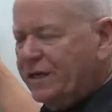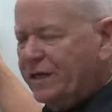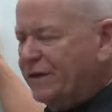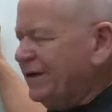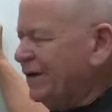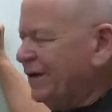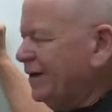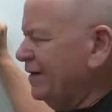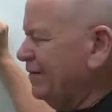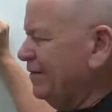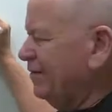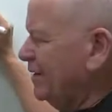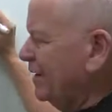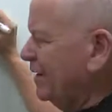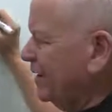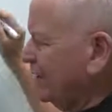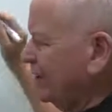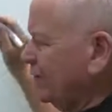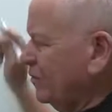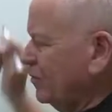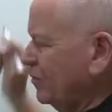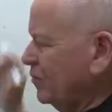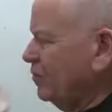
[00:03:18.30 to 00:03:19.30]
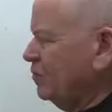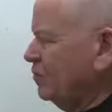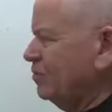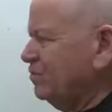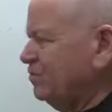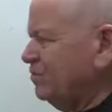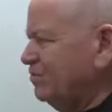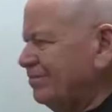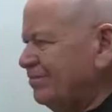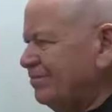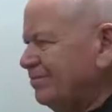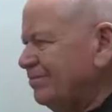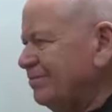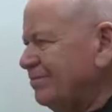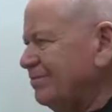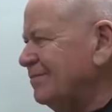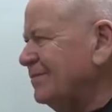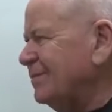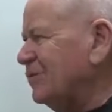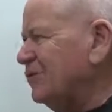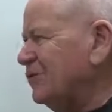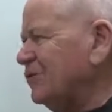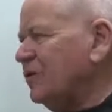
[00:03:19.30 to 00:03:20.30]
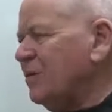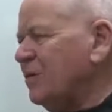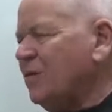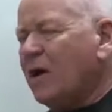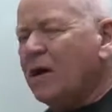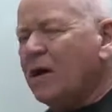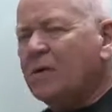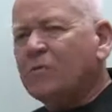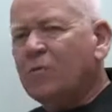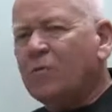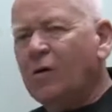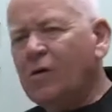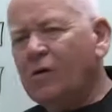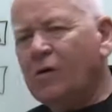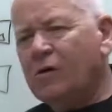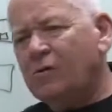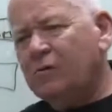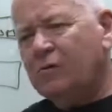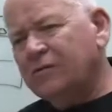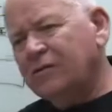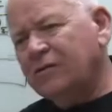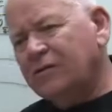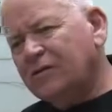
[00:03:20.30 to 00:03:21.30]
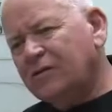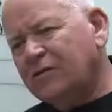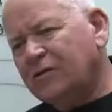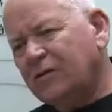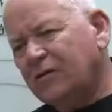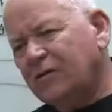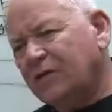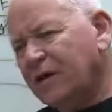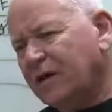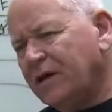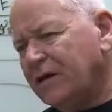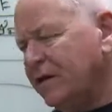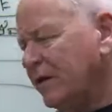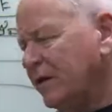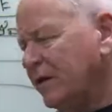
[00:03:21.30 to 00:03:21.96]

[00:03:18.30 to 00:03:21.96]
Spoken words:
Now, I know there's some oddball stuff out